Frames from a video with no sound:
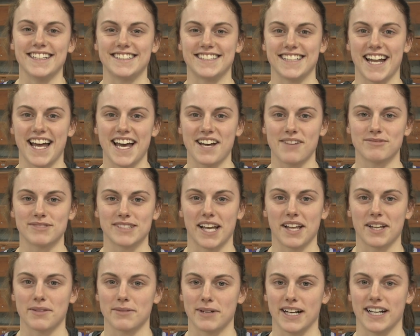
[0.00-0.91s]
Today, I'm
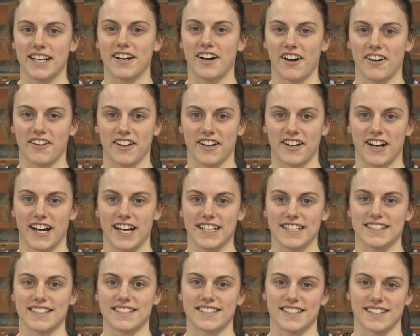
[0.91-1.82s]
celebrating Carla
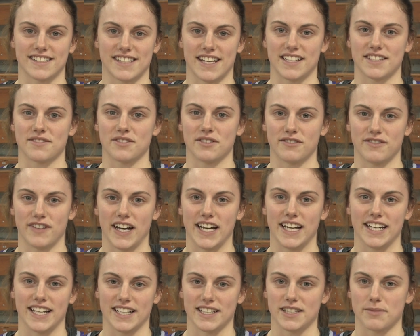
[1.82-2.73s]
Creighton's successful
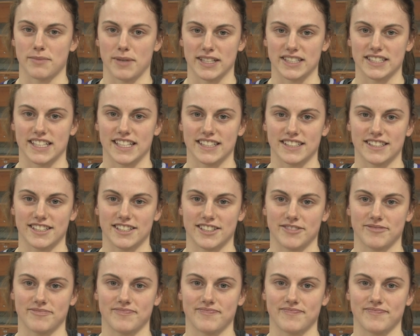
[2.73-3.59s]
fight against breast cancer.